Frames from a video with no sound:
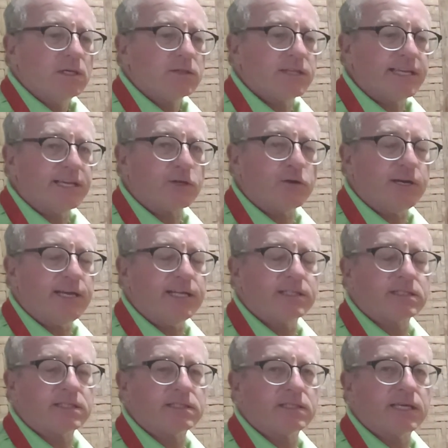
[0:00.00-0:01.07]
the
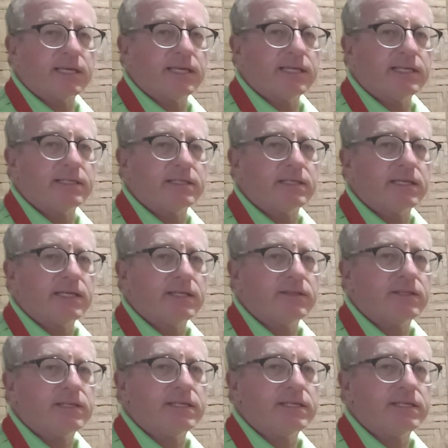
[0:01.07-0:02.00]
ingredients and the